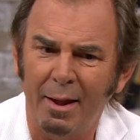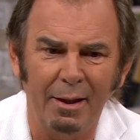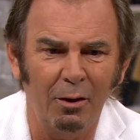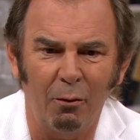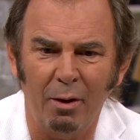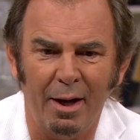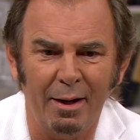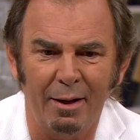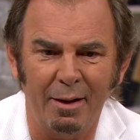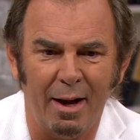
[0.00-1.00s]
You know,
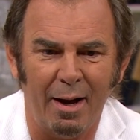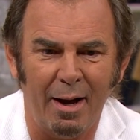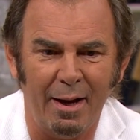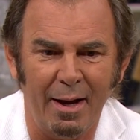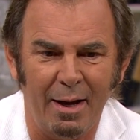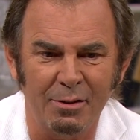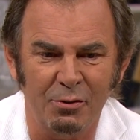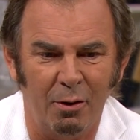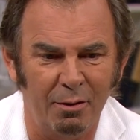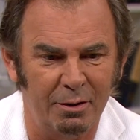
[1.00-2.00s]
I
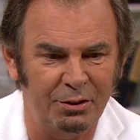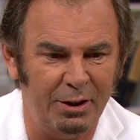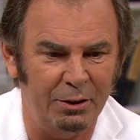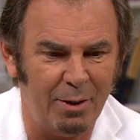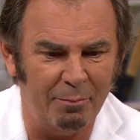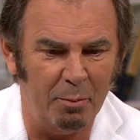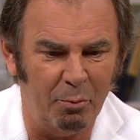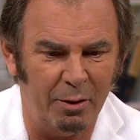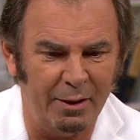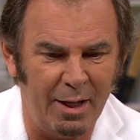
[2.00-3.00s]
saw she had dropped a
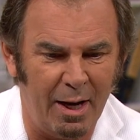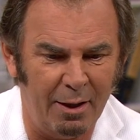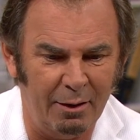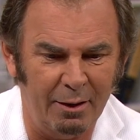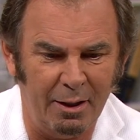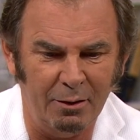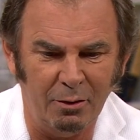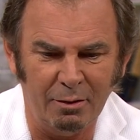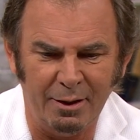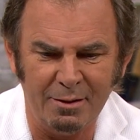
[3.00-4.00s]
book in the aisle, and it
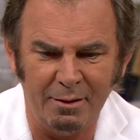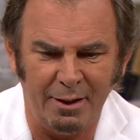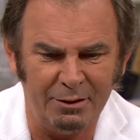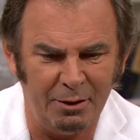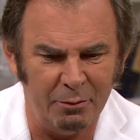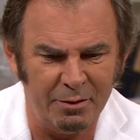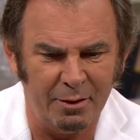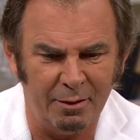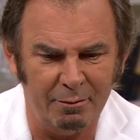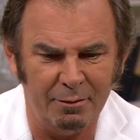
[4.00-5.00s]
looked like she was
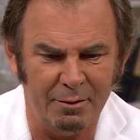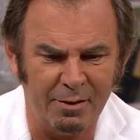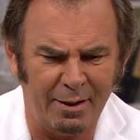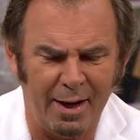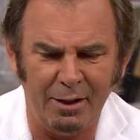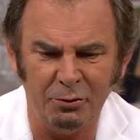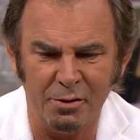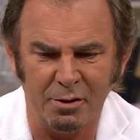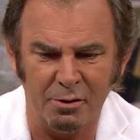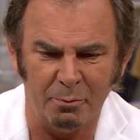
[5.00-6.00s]
a
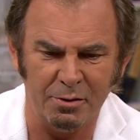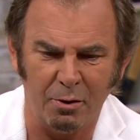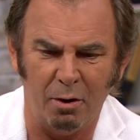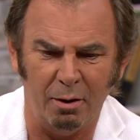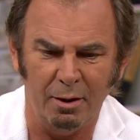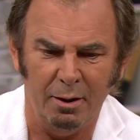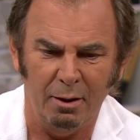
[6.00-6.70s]
psychiatrist because it was called